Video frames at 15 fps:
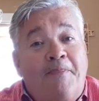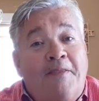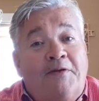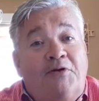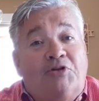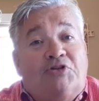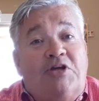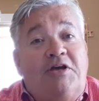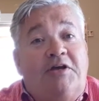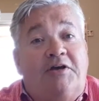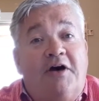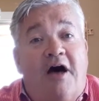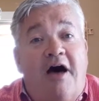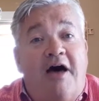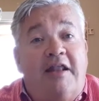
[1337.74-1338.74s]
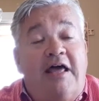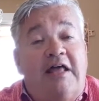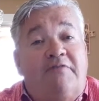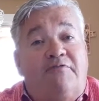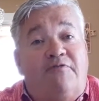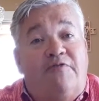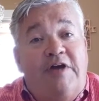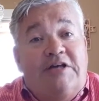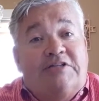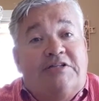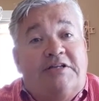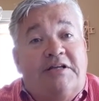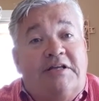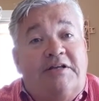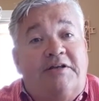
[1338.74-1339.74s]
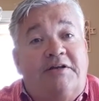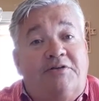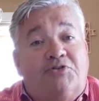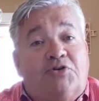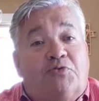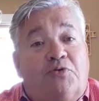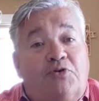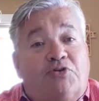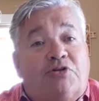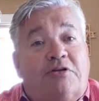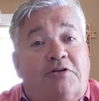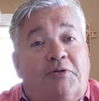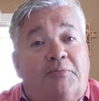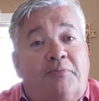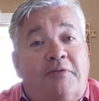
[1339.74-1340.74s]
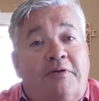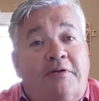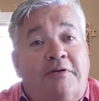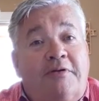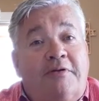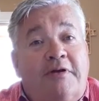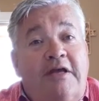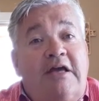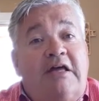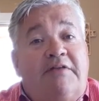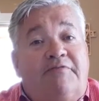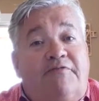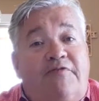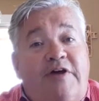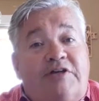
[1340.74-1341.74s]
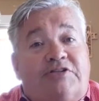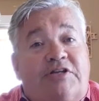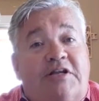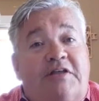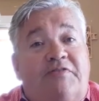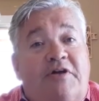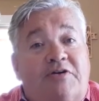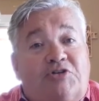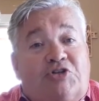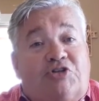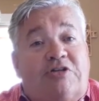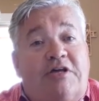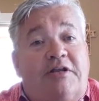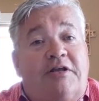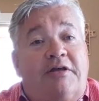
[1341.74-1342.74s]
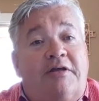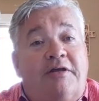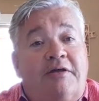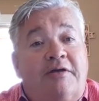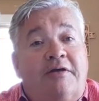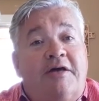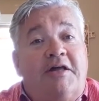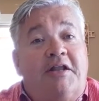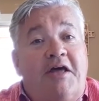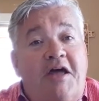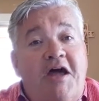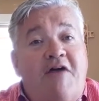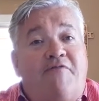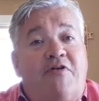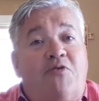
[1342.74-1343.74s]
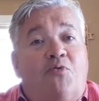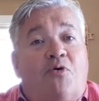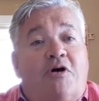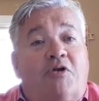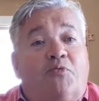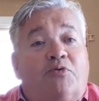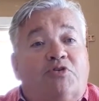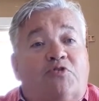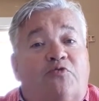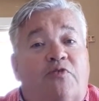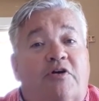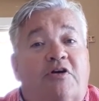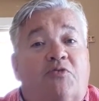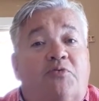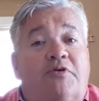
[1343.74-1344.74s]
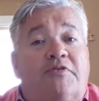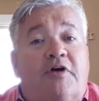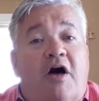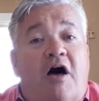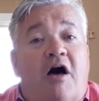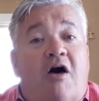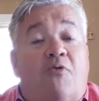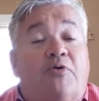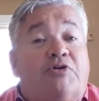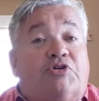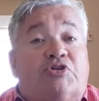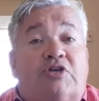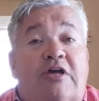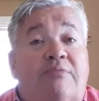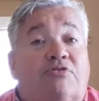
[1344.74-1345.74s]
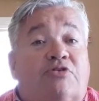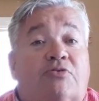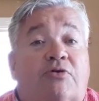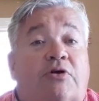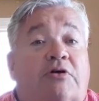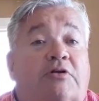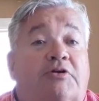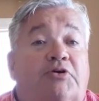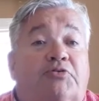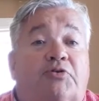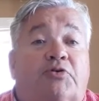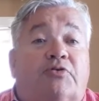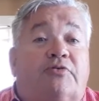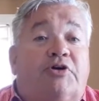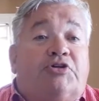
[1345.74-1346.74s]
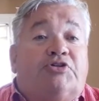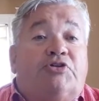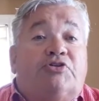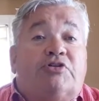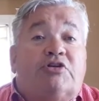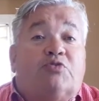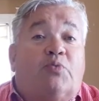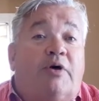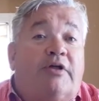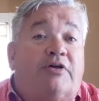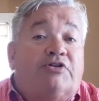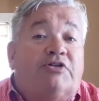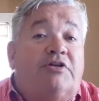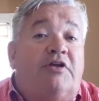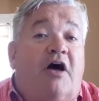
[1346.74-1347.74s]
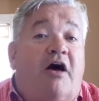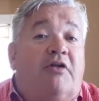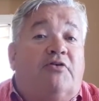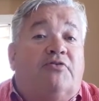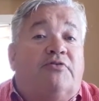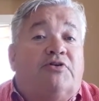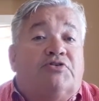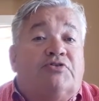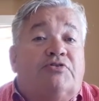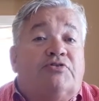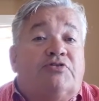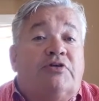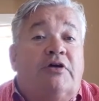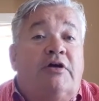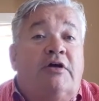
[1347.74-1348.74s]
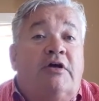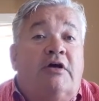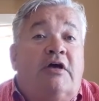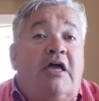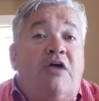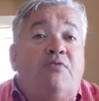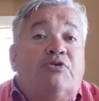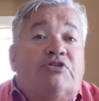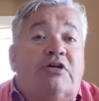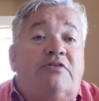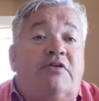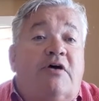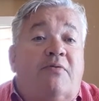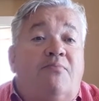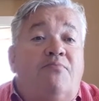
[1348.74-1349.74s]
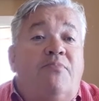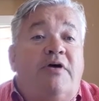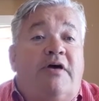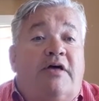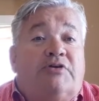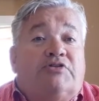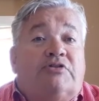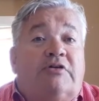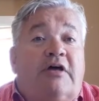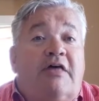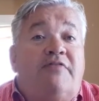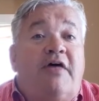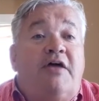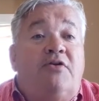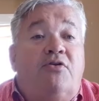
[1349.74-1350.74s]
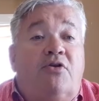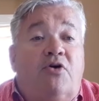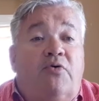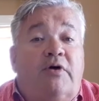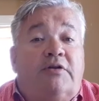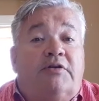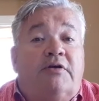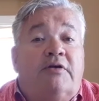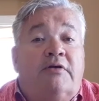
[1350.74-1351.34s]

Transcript: You see, God had visited Jerusalem. He had visited their city, and everyone was filled with awe, which seems to include the Christians as well as the non Christians. He was in their midst, and they knew it.